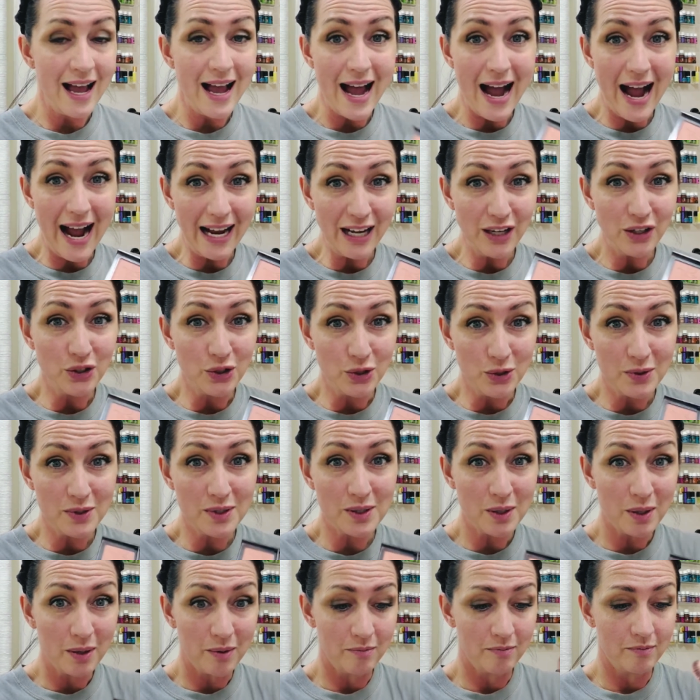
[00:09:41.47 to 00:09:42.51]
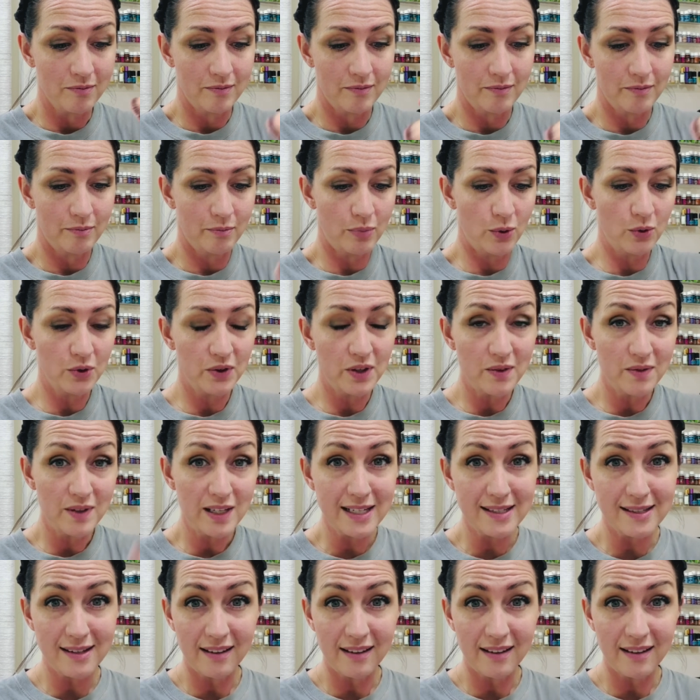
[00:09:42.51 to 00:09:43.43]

I use both of these